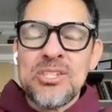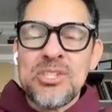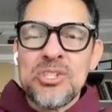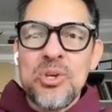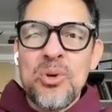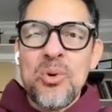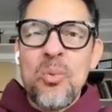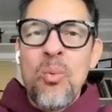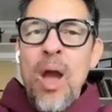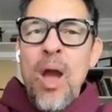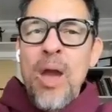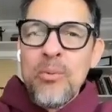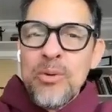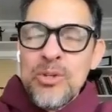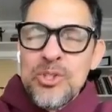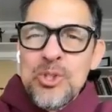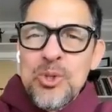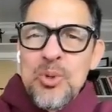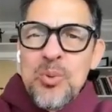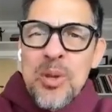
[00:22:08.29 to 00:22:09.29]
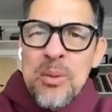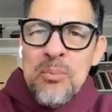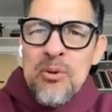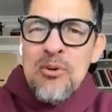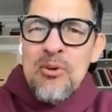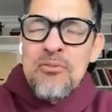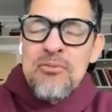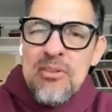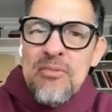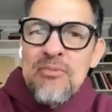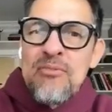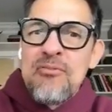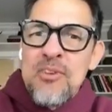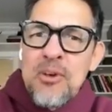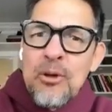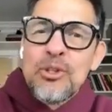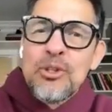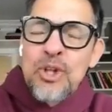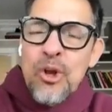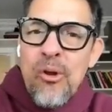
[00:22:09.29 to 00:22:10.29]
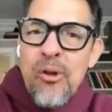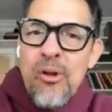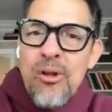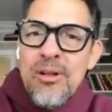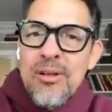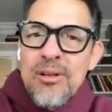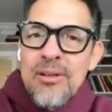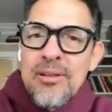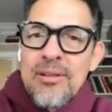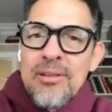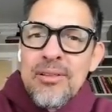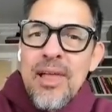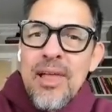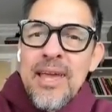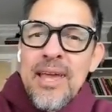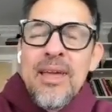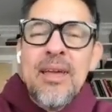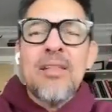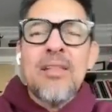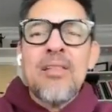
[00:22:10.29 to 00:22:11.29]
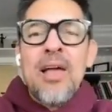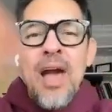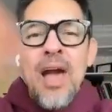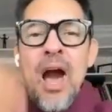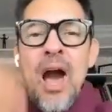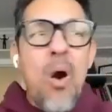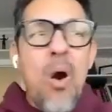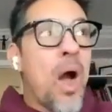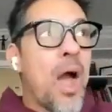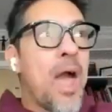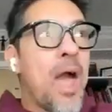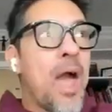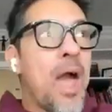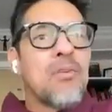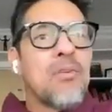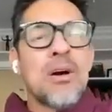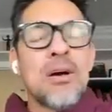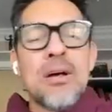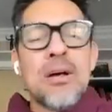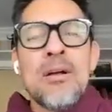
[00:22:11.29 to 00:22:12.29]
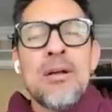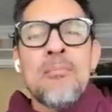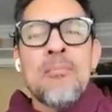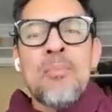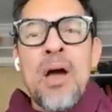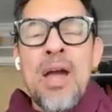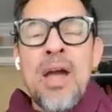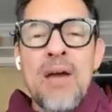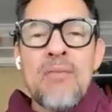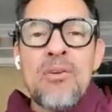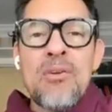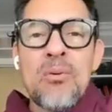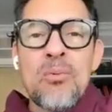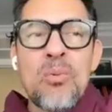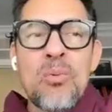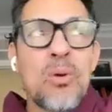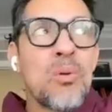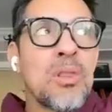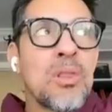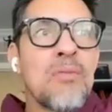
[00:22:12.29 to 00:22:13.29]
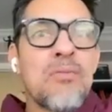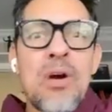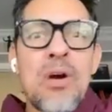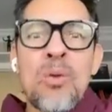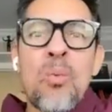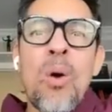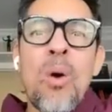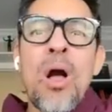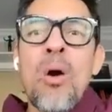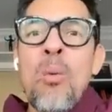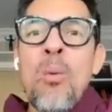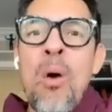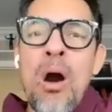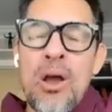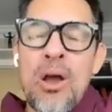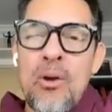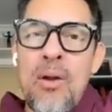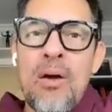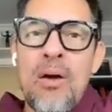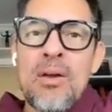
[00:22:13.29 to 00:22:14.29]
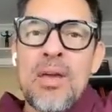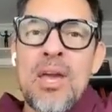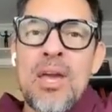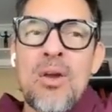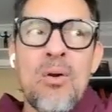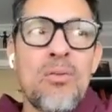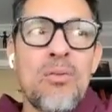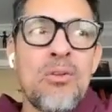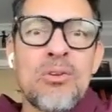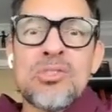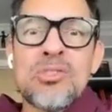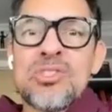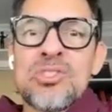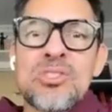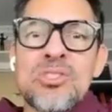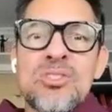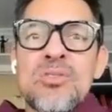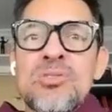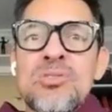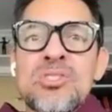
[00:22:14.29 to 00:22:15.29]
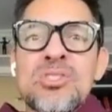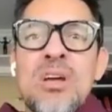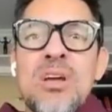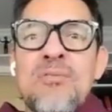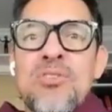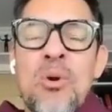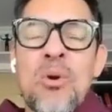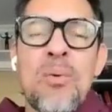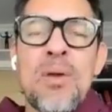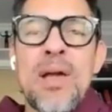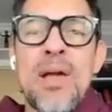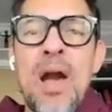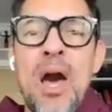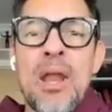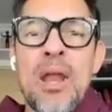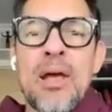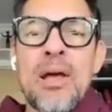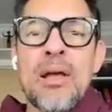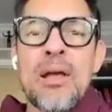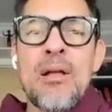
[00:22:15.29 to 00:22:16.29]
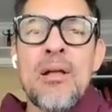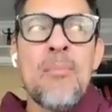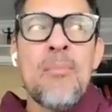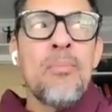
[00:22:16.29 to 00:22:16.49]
ask you. Why would you remove the filter? Like, we live on well water out here, and there's certain stuff that we gotta